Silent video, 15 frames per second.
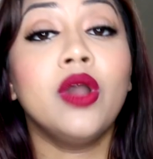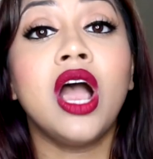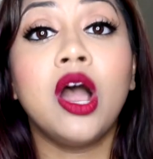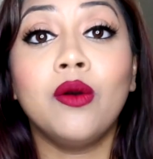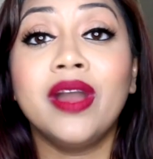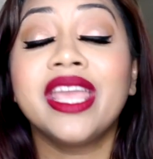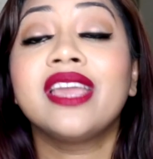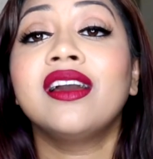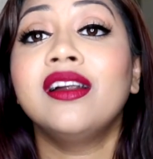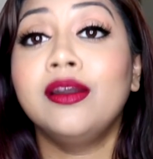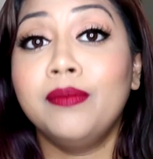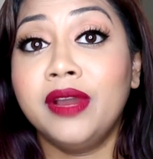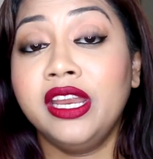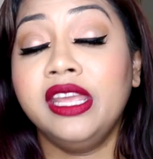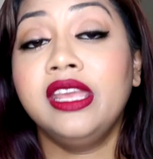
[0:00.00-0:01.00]
how I
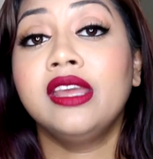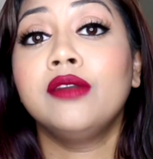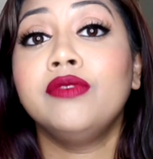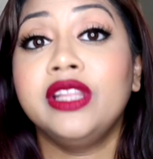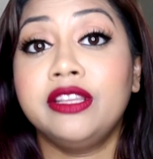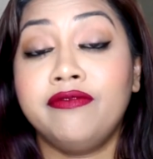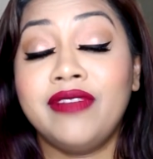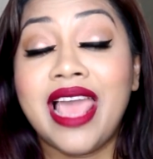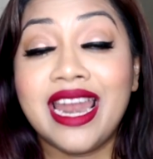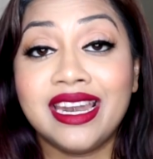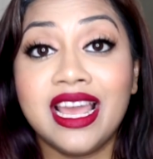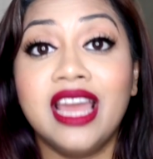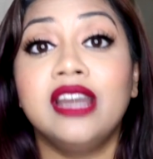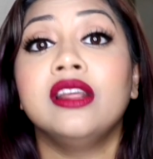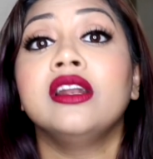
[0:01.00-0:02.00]
curl my hair with a flat
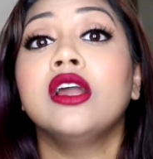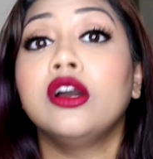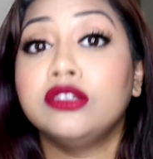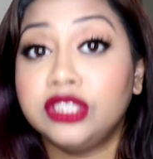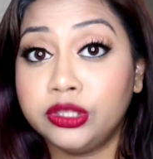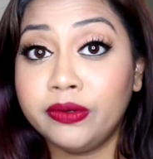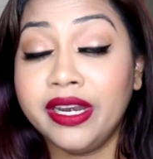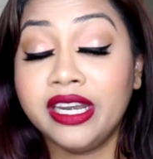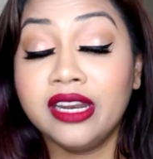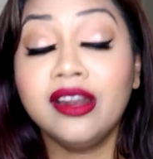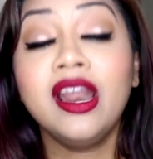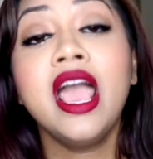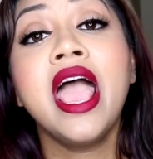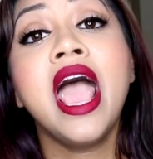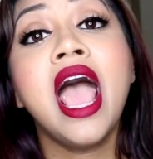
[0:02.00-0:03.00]
iron or
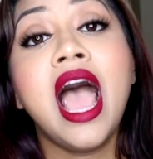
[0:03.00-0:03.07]
straightener.